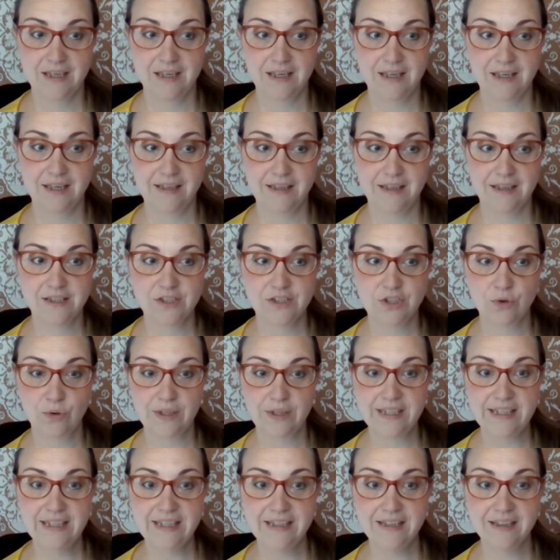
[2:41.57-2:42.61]
Uh, and so
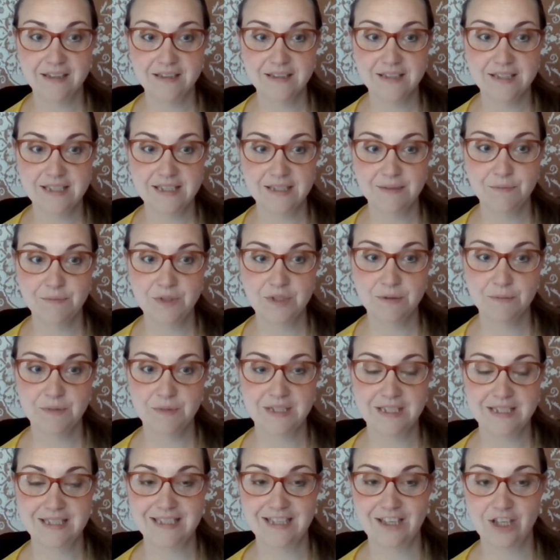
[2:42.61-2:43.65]
leaky gut symptoms is